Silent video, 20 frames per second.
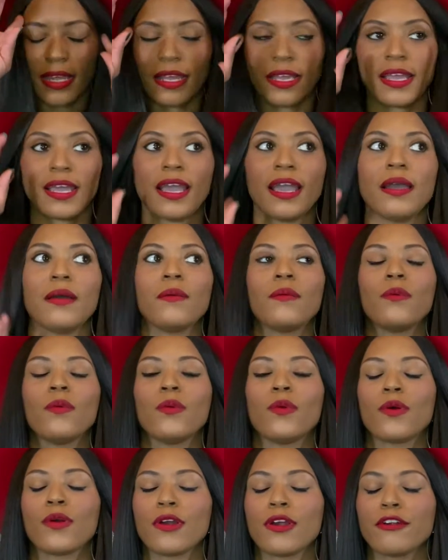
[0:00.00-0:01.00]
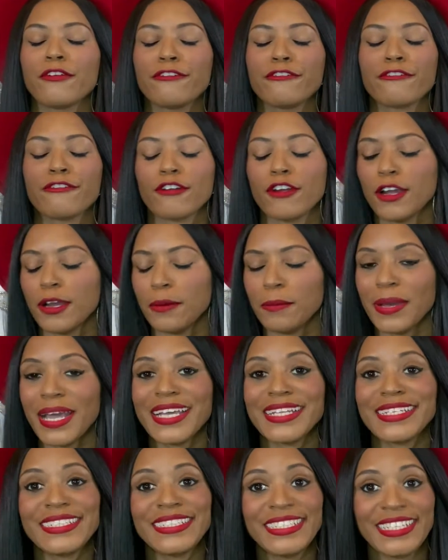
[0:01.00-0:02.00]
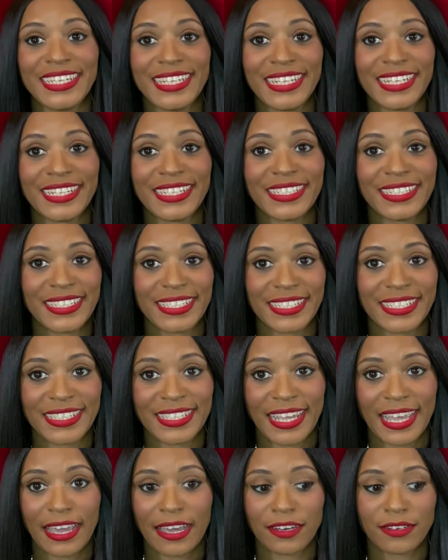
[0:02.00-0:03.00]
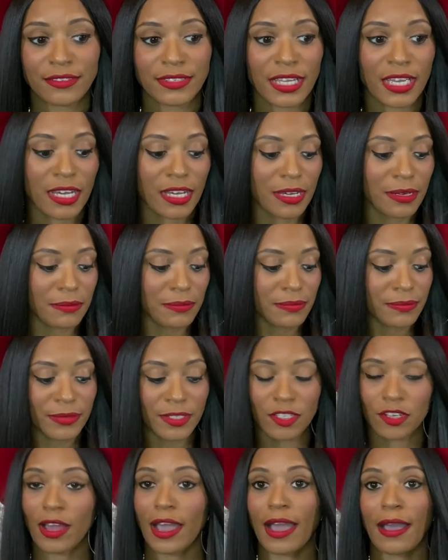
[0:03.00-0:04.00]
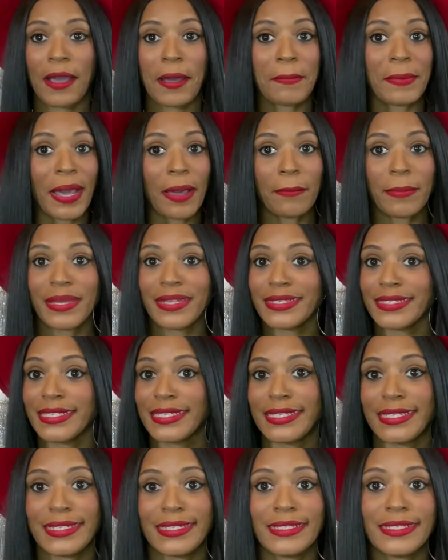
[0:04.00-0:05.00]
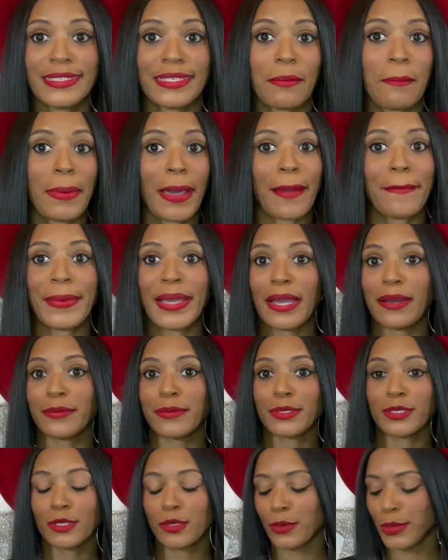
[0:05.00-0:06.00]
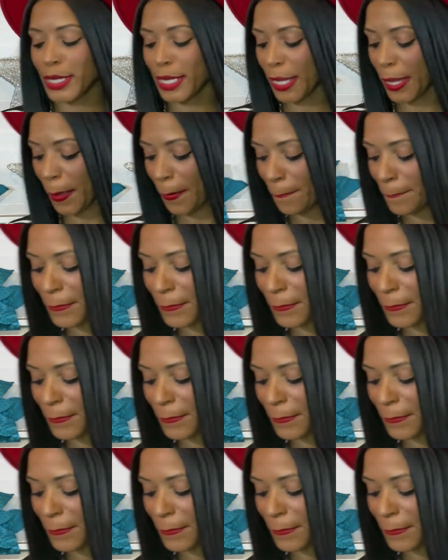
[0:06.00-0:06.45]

I got were from DD's Discount. Um, you know how I pop in DD's and pop out real quick.